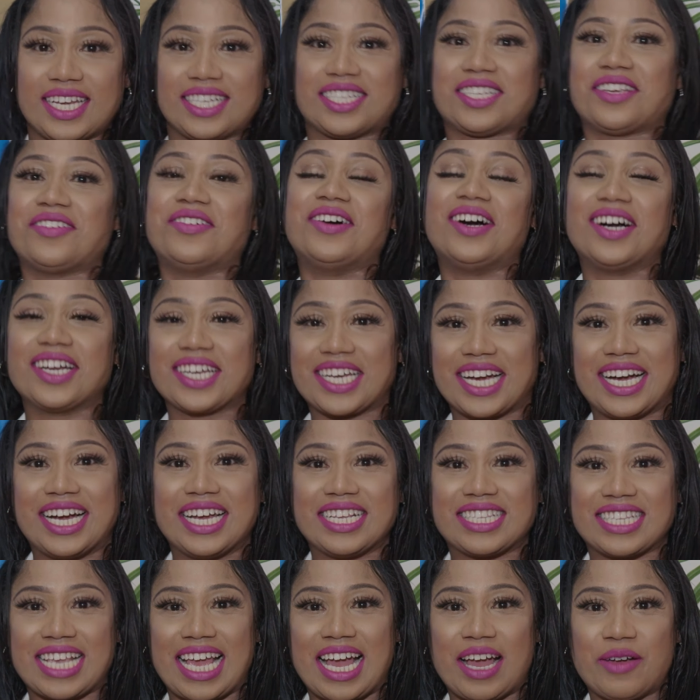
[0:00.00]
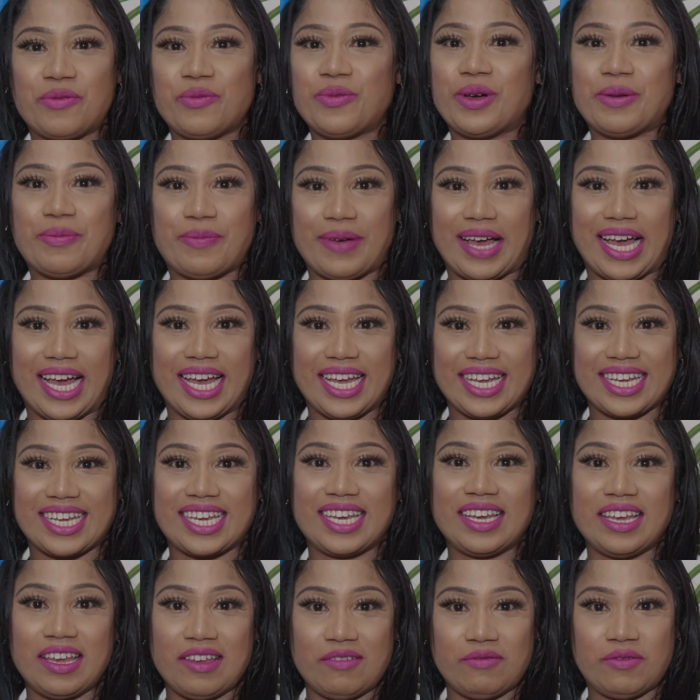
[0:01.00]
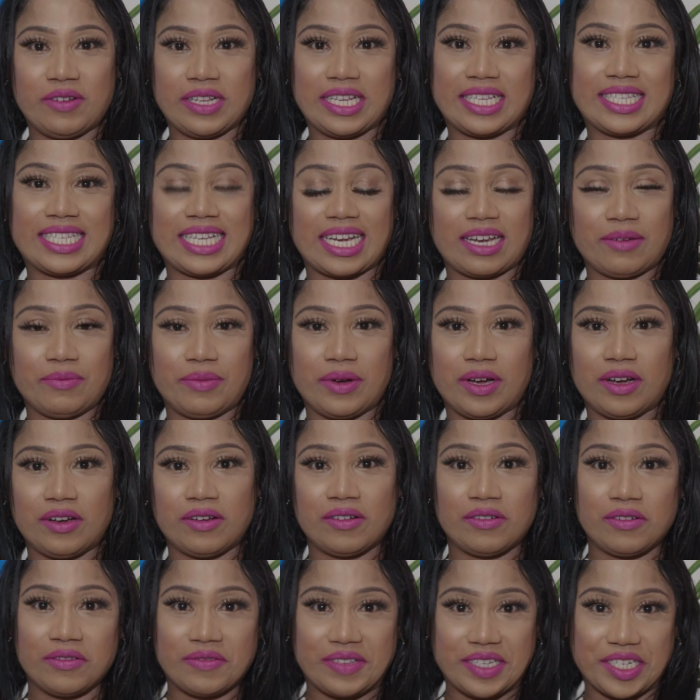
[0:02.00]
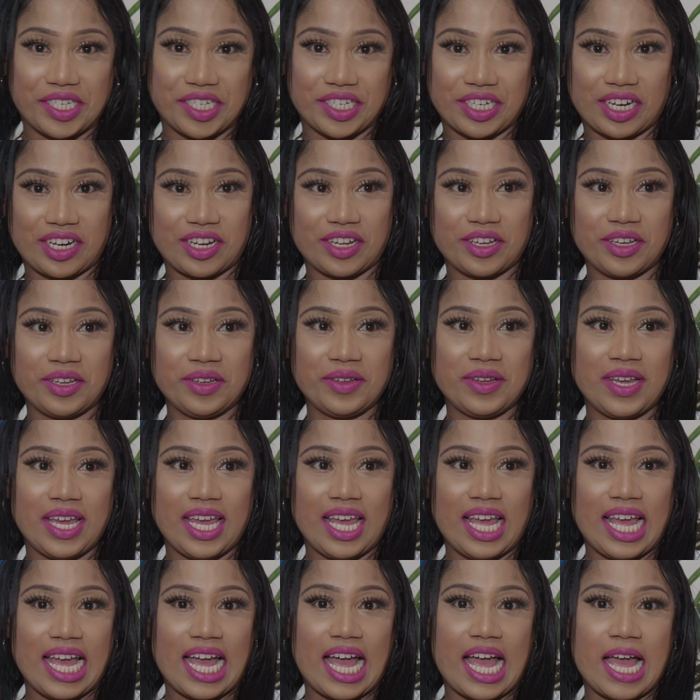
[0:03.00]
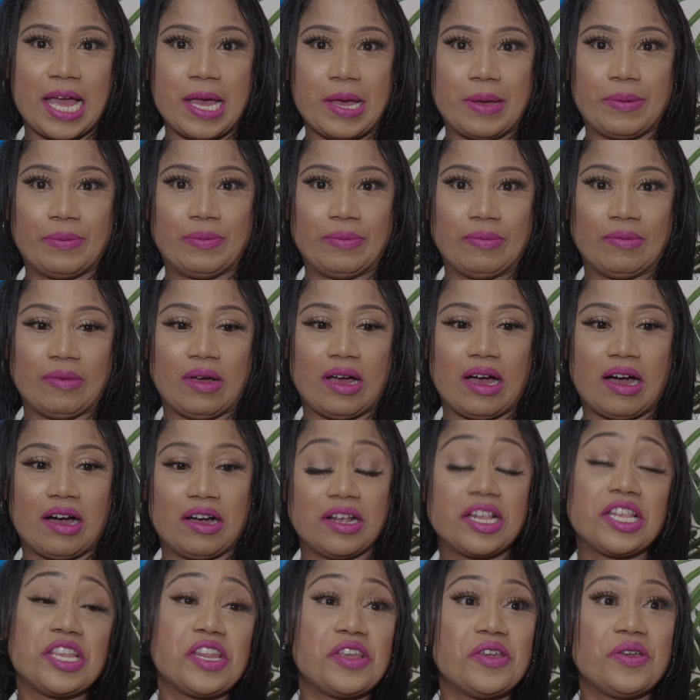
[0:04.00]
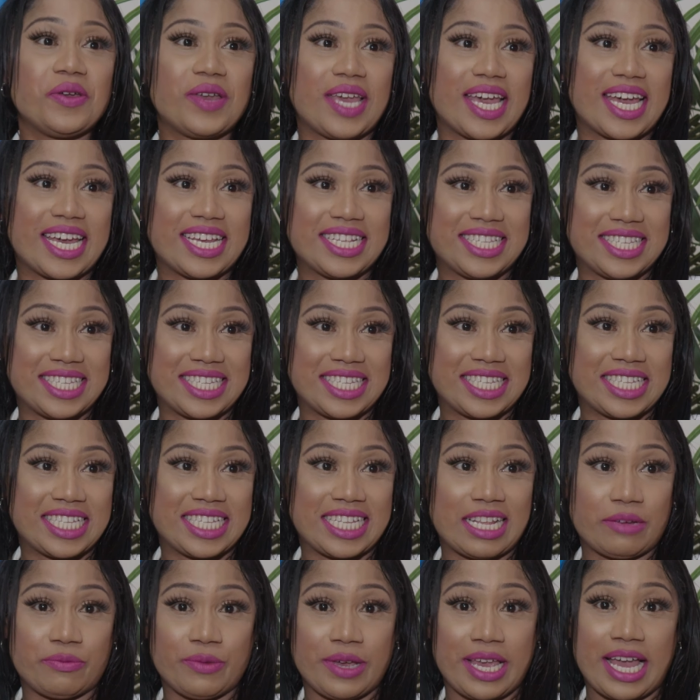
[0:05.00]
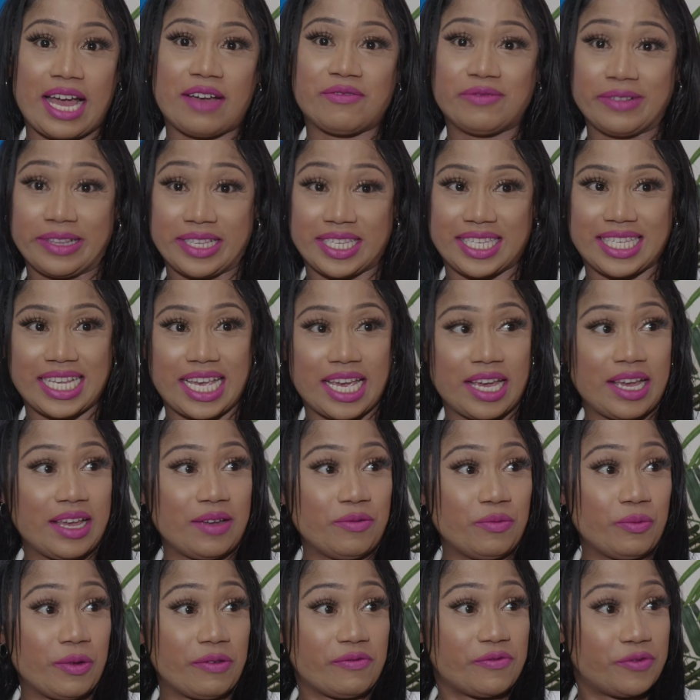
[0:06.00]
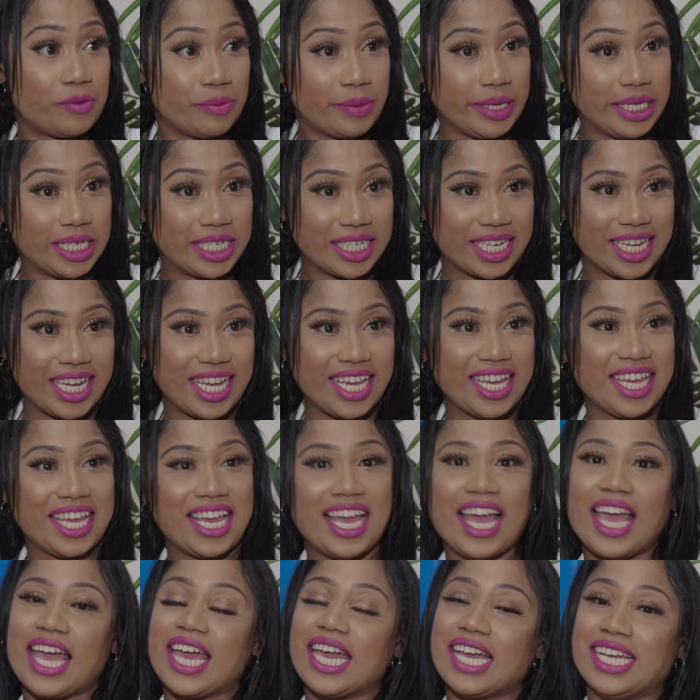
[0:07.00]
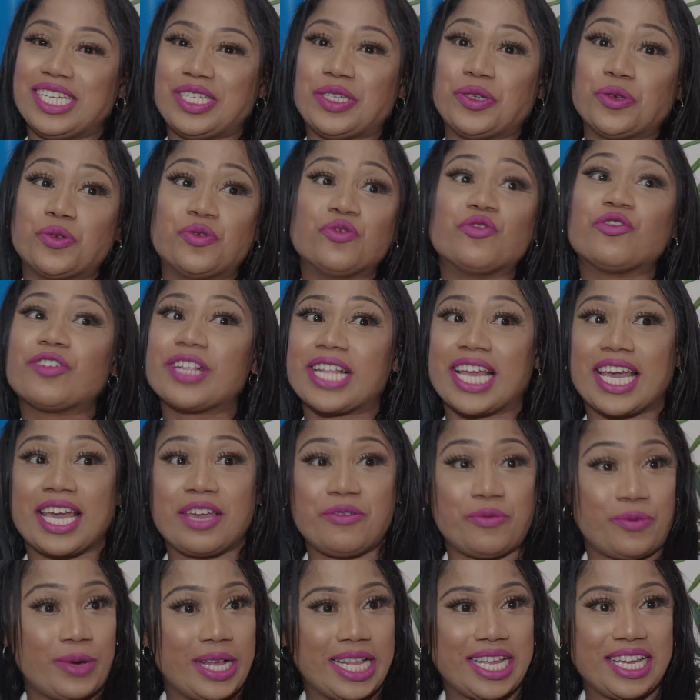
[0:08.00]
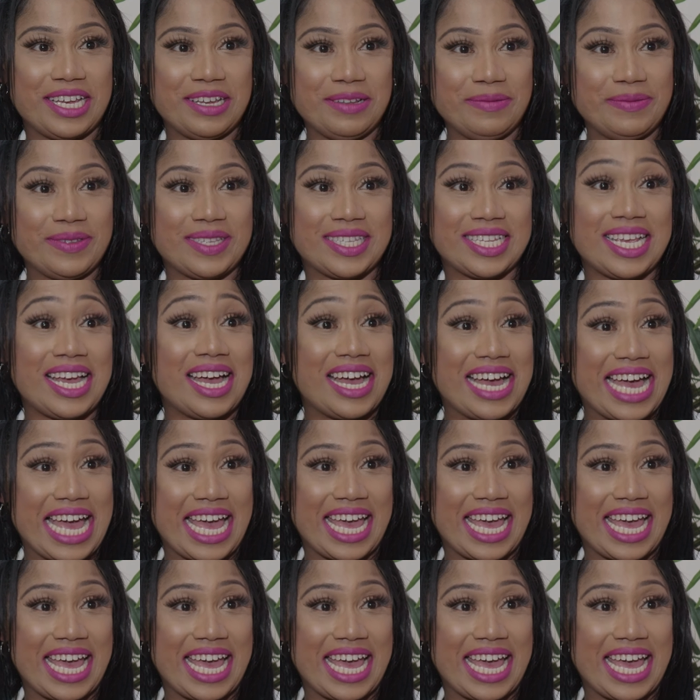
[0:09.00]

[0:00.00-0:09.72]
Okay, so hi guys, and we're back for the second part of the show. Our new guest that we have on set with Fumiji is Sean Renee Williams.